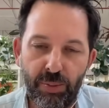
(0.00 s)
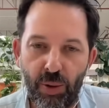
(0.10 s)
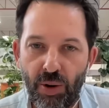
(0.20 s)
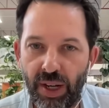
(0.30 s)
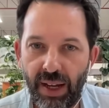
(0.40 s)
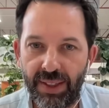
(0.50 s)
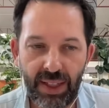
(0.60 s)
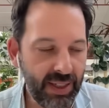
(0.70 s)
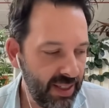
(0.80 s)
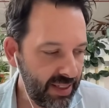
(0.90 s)
born after
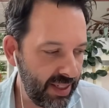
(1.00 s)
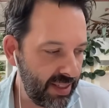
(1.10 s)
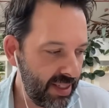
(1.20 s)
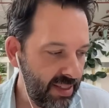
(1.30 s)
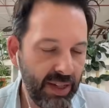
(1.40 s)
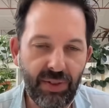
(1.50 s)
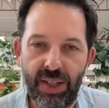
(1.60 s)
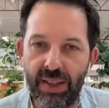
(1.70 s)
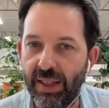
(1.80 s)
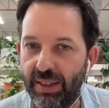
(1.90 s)
1967
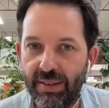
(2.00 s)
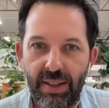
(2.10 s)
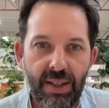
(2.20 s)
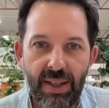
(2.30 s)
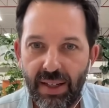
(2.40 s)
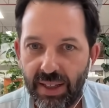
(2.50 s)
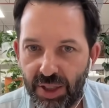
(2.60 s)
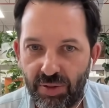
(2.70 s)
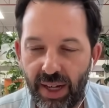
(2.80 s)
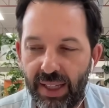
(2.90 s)
and the
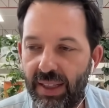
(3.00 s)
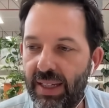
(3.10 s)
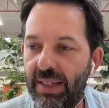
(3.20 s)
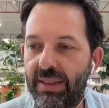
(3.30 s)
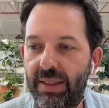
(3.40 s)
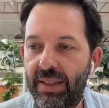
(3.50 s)
Israeli